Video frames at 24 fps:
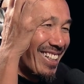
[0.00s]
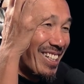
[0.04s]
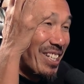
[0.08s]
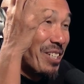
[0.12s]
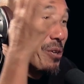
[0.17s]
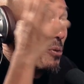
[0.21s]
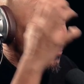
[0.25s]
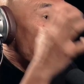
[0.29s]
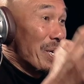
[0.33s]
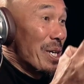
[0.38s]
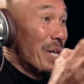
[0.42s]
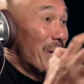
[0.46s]

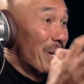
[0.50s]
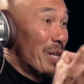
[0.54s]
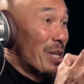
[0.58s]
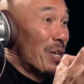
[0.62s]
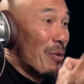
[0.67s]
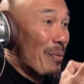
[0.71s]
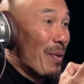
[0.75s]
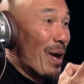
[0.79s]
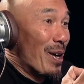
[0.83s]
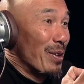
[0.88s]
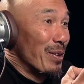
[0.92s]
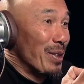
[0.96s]
we hear
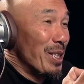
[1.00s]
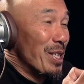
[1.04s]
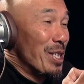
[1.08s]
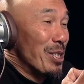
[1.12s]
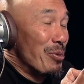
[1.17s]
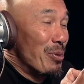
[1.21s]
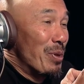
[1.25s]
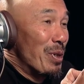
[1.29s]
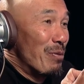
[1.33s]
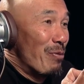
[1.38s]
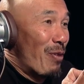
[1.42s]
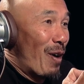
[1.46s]
about
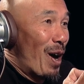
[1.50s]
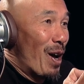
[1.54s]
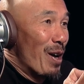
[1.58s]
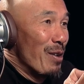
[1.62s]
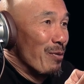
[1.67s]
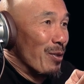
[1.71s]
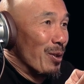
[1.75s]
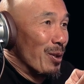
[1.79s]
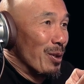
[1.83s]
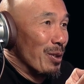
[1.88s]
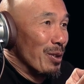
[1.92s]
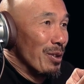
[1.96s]
these
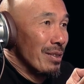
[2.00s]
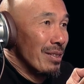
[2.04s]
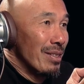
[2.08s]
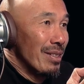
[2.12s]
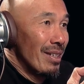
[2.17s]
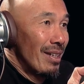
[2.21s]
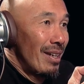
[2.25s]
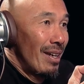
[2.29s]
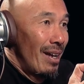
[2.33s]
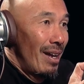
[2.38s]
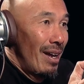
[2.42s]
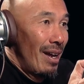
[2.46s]
revivals,
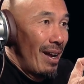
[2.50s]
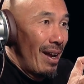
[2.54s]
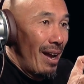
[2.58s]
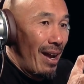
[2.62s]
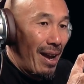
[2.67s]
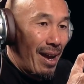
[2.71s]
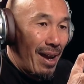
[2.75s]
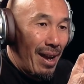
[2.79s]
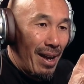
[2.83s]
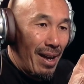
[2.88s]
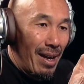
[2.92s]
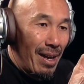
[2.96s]

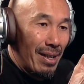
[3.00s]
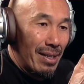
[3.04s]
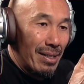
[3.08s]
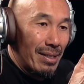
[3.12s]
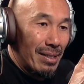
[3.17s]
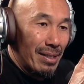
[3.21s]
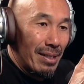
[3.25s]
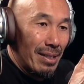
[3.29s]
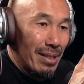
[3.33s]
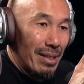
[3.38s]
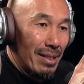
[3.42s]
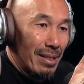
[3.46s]

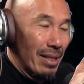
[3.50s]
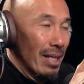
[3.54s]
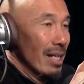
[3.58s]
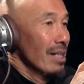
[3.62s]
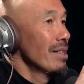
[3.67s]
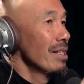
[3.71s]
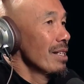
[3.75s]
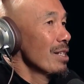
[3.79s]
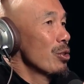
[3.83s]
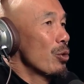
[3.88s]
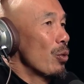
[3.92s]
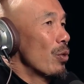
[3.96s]
and
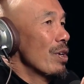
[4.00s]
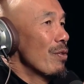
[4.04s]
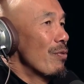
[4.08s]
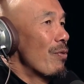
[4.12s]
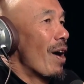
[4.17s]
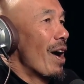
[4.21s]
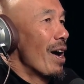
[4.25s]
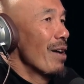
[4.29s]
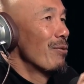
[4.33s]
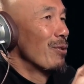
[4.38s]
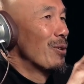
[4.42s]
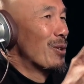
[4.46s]
then these
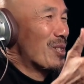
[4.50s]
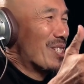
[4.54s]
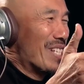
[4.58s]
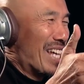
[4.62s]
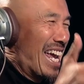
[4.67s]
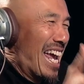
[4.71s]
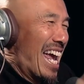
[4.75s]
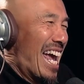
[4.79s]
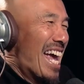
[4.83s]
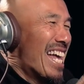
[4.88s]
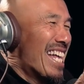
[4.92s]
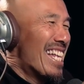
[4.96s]
revivals
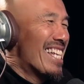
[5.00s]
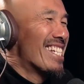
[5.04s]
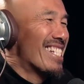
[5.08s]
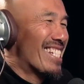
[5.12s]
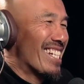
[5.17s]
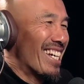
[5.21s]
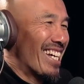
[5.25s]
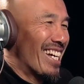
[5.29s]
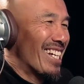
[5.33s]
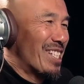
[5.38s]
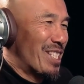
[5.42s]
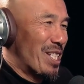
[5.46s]

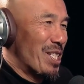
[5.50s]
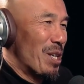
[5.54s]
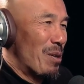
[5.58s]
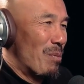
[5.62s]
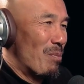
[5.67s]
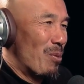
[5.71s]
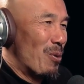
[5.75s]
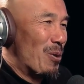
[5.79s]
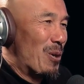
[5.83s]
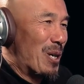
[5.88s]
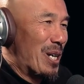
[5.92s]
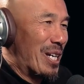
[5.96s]
end at
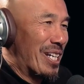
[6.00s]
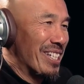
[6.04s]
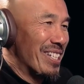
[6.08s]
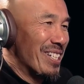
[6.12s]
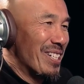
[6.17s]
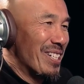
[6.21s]
some point.